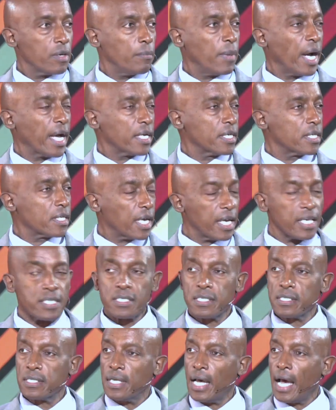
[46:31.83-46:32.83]
by
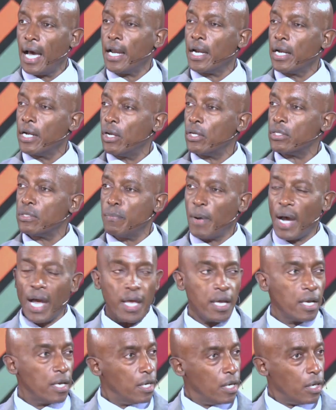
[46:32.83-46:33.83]
grace and not by